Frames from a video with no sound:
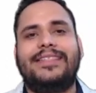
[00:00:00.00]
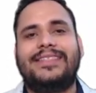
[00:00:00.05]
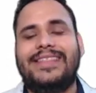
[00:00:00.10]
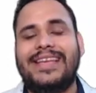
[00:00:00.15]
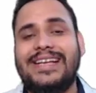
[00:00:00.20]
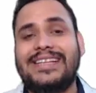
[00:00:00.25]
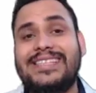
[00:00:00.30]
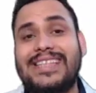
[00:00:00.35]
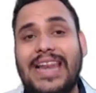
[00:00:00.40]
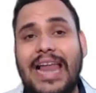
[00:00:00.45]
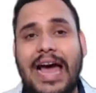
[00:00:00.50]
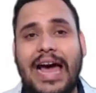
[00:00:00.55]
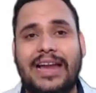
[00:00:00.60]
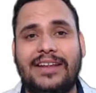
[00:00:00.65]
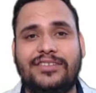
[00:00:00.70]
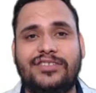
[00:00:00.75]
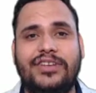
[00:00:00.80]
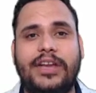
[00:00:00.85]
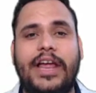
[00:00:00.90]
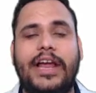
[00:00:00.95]
this
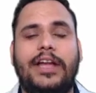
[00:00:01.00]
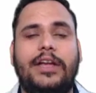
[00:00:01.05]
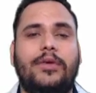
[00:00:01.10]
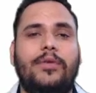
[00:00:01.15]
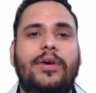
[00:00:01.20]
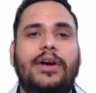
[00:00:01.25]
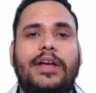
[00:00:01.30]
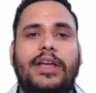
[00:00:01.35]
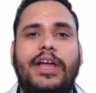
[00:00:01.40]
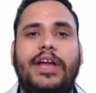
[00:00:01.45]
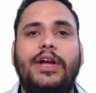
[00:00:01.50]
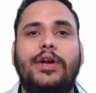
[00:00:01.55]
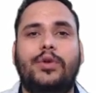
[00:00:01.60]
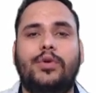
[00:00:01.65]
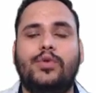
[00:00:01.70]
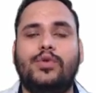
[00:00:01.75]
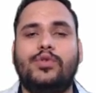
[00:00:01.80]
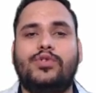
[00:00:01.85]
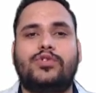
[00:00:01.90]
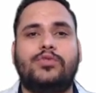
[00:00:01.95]
large network
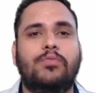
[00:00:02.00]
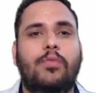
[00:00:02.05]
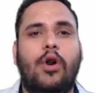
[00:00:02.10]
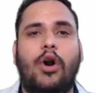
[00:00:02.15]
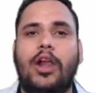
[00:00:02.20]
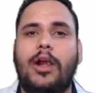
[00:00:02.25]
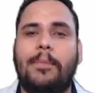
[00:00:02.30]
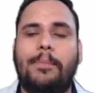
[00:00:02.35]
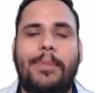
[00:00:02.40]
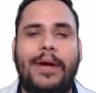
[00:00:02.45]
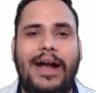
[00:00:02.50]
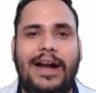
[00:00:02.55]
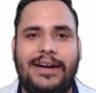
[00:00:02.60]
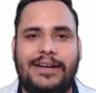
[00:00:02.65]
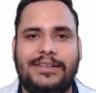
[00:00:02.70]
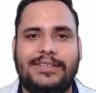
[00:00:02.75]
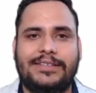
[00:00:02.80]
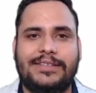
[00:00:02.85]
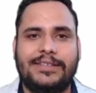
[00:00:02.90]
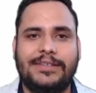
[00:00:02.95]
into small
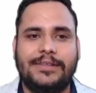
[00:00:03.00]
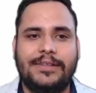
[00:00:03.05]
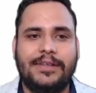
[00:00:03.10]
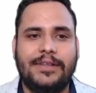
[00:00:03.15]
parts?